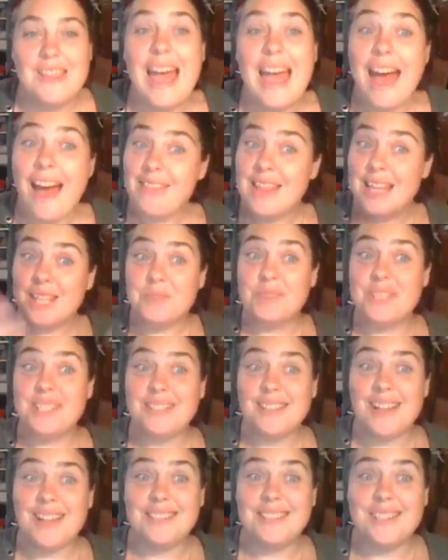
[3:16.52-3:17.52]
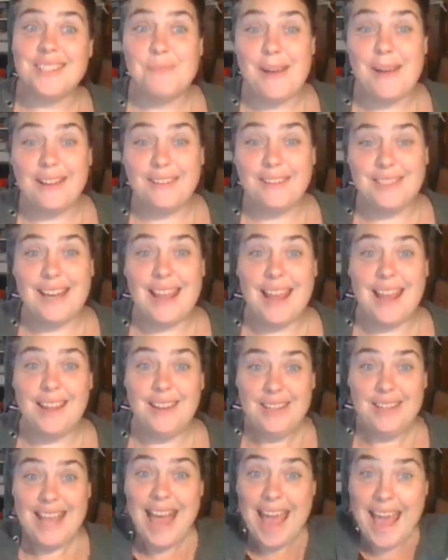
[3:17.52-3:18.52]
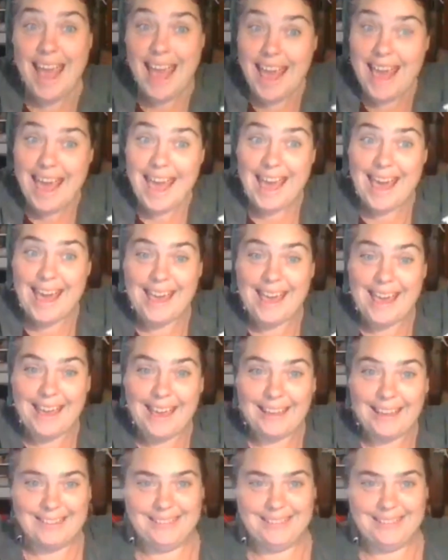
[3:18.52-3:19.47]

So and that's what this class is about today. Yay!